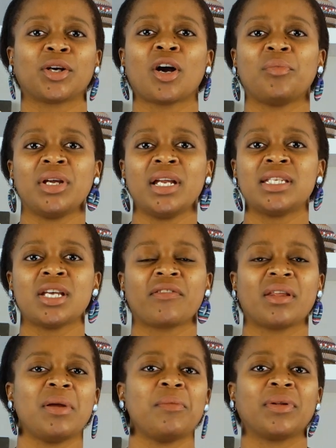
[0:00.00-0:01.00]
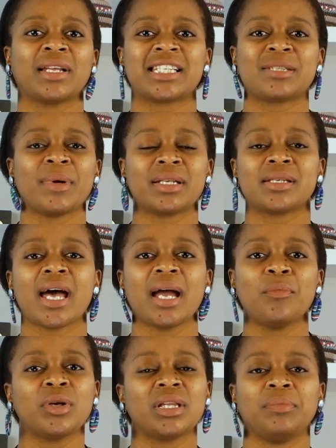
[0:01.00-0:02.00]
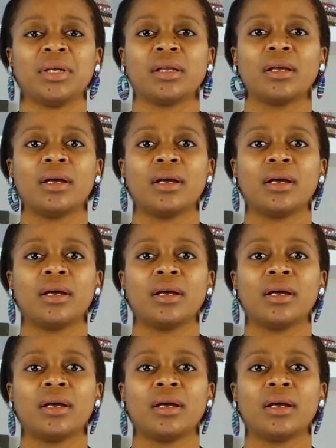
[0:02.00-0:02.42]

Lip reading: community of the people that spend time with me?